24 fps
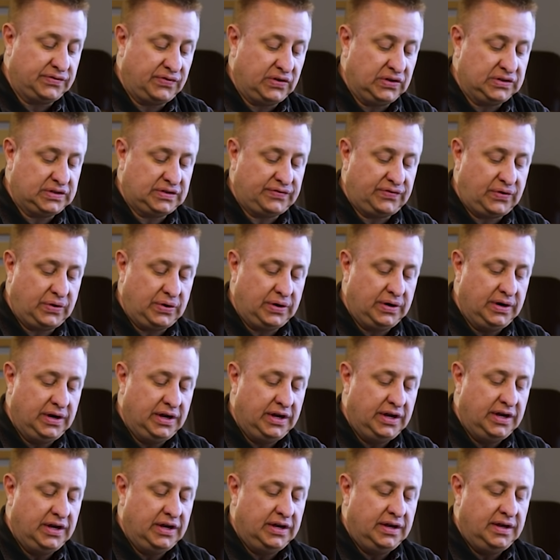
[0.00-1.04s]
Verse 4,
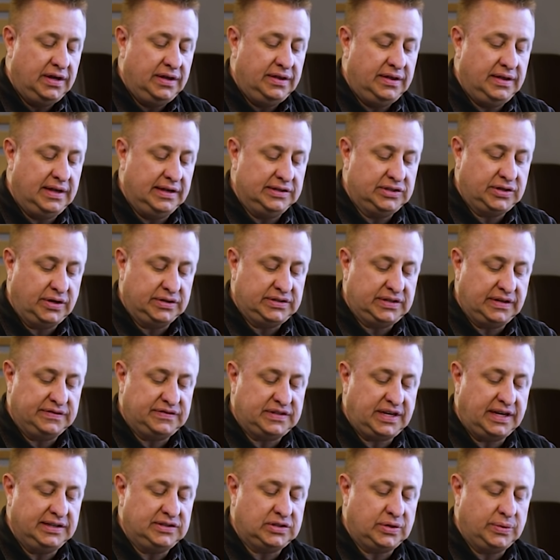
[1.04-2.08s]
then Joseph
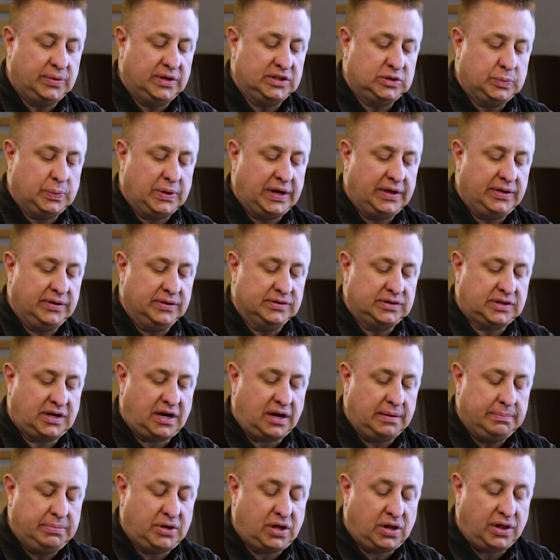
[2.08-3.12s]
said to his brothers,
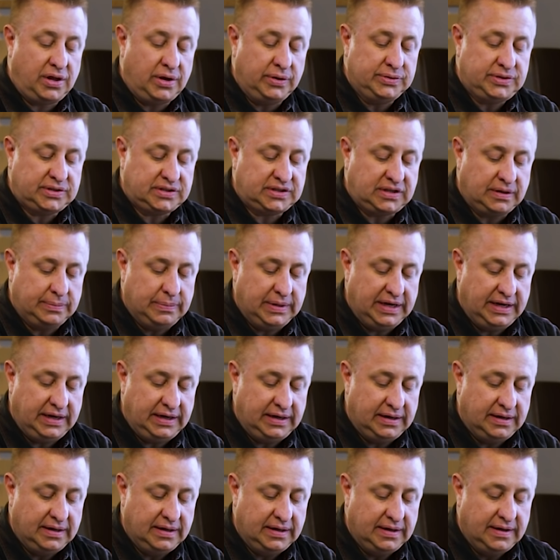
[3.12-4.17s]
"Come close to
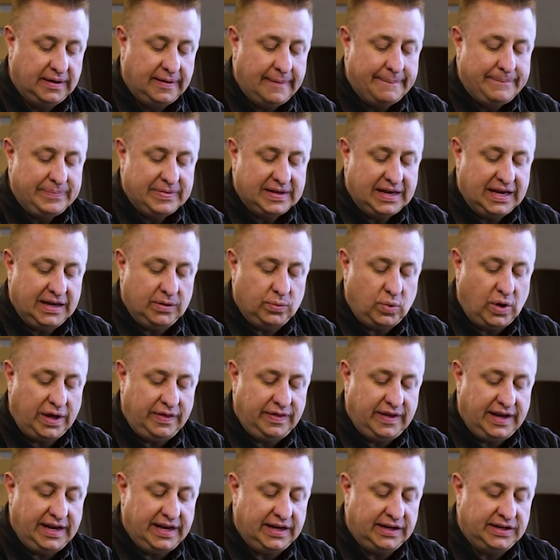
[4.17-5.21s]
me." And
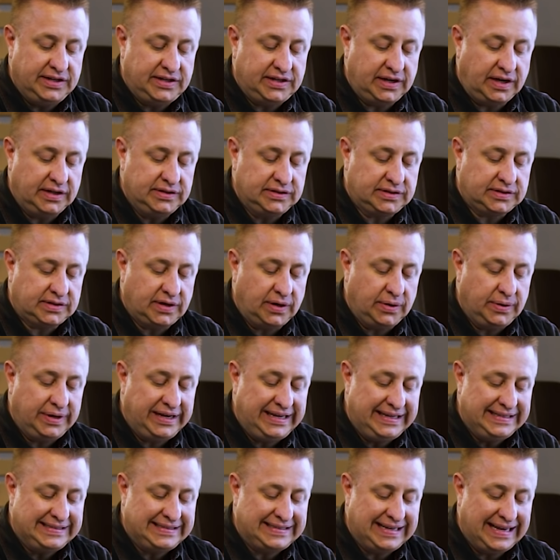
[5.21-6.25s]
when they had done so,
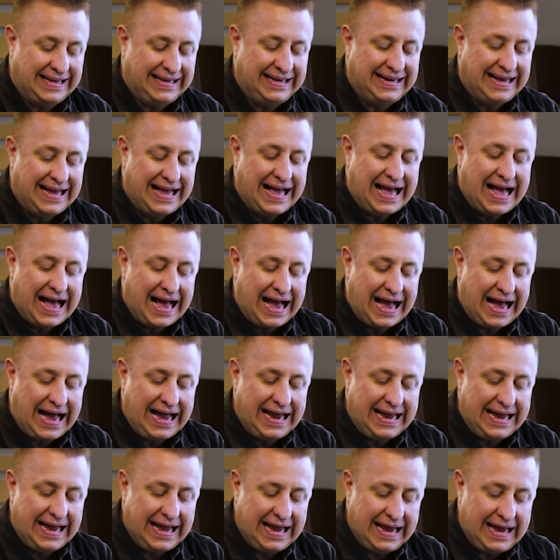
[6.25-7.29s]
he said,
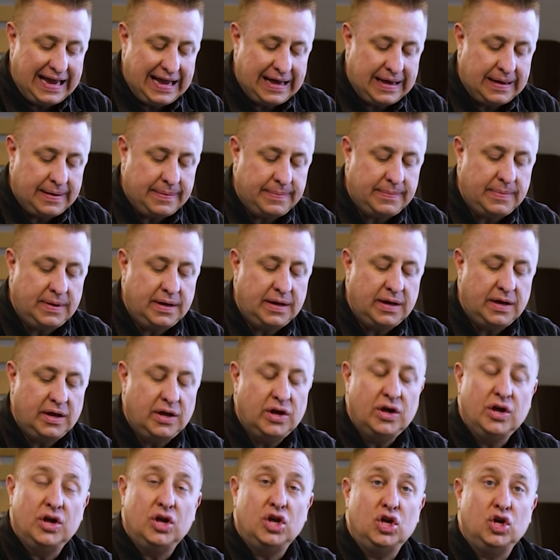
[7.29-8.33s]
"I am
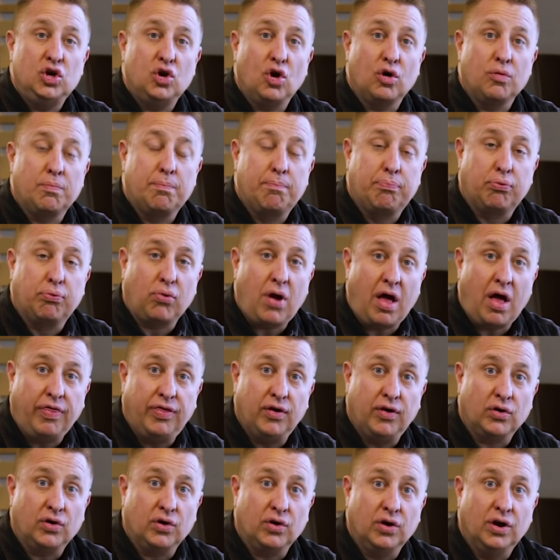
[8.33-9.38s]
your
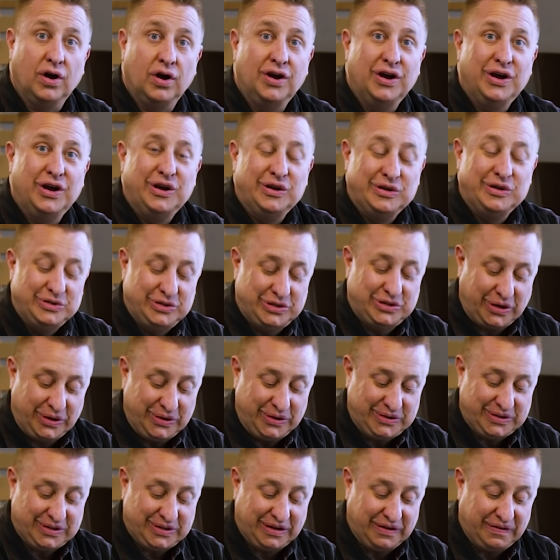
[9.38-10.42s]
brother,
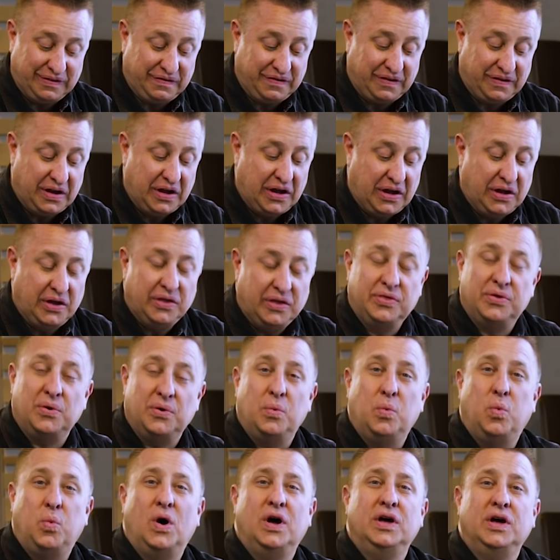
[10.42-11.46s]
Joseph, the
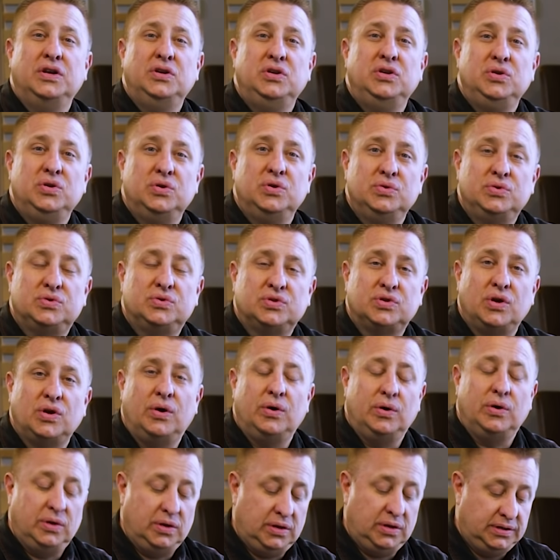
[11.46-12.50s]
one you
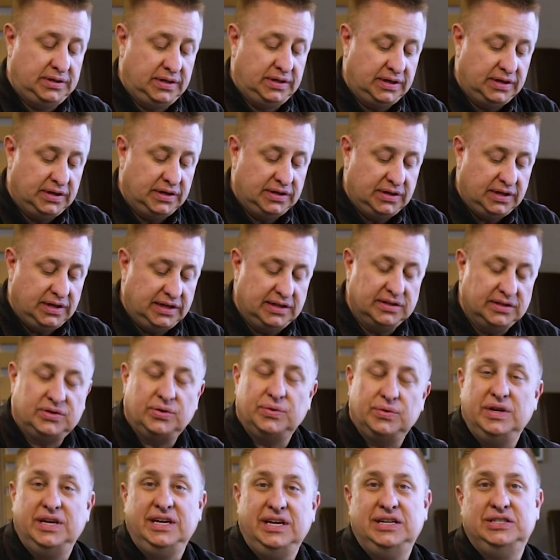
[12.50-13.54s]
sold
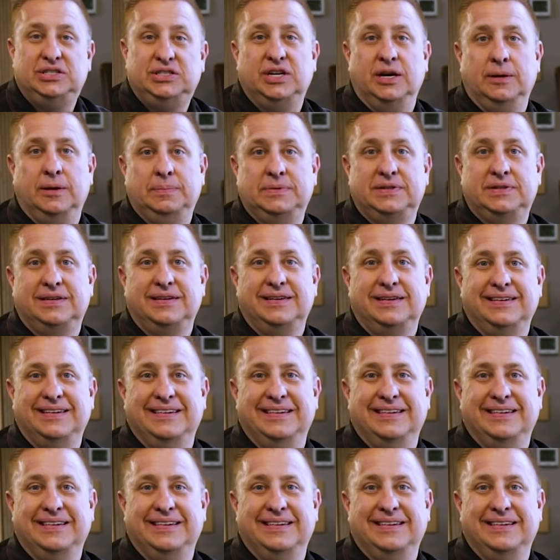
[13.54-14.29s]
into Egypt."